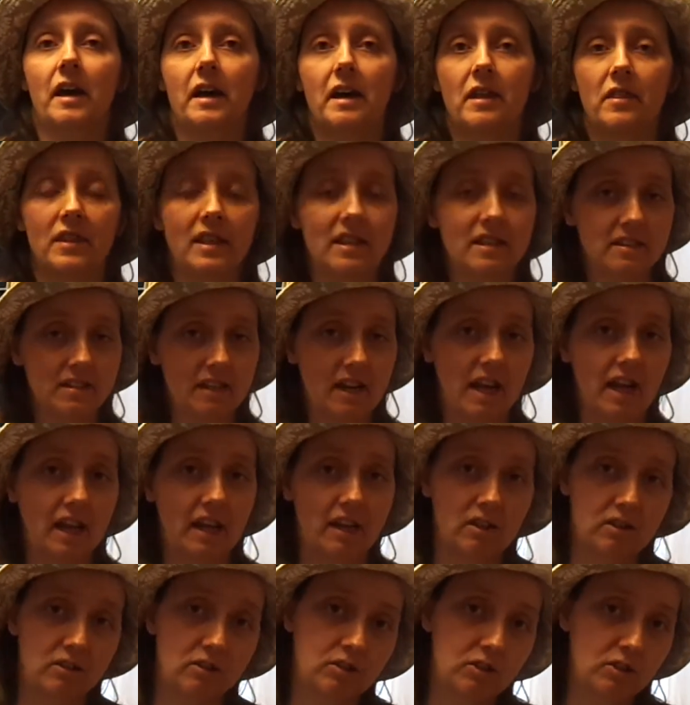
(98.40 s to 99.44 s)
things that I
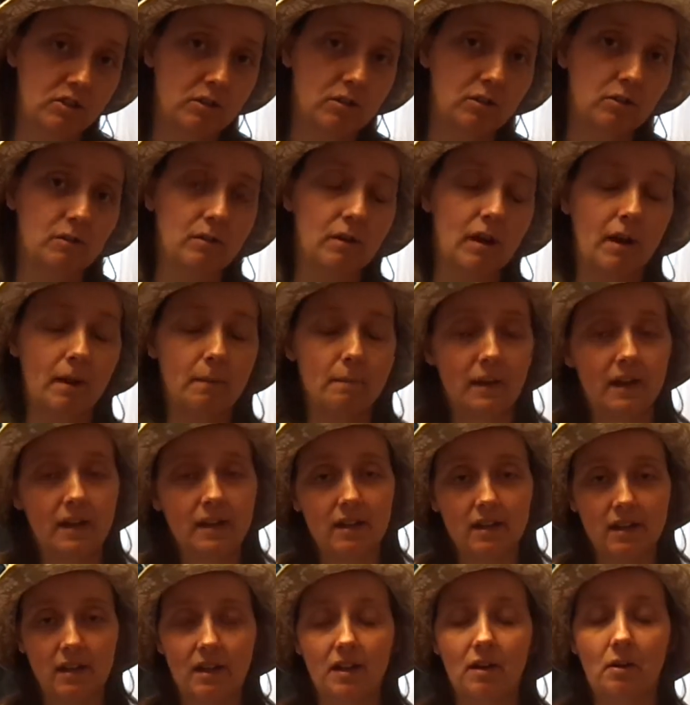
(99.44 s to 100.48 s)
could do. I'm not
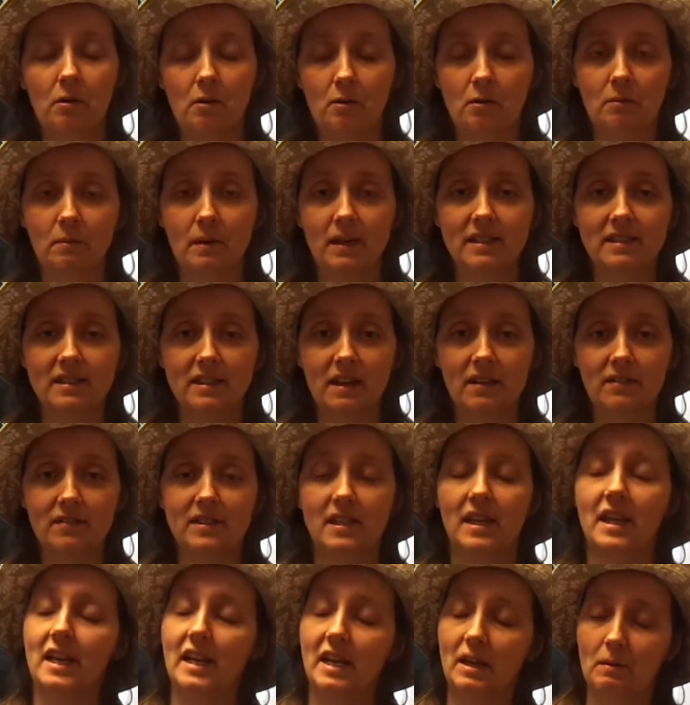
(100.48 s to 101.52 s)
going to hold myself
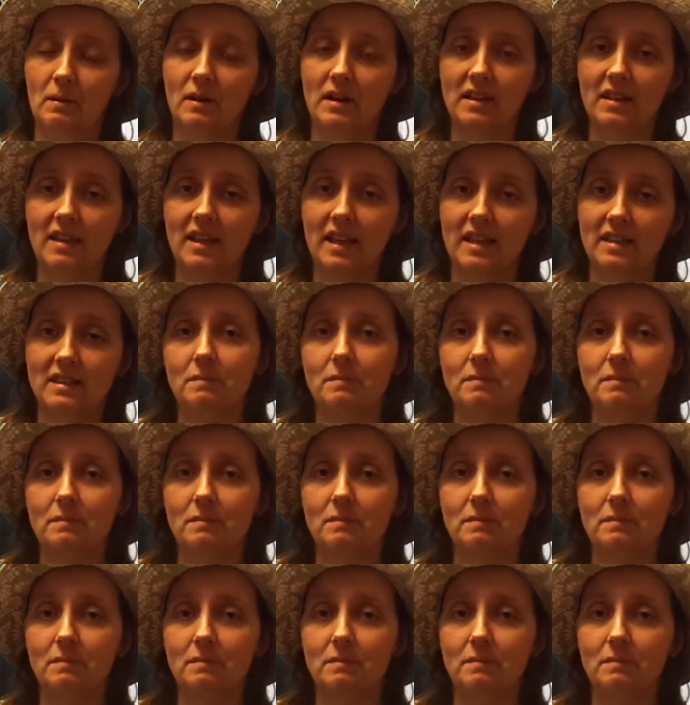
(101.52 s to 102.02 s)
to any one of these.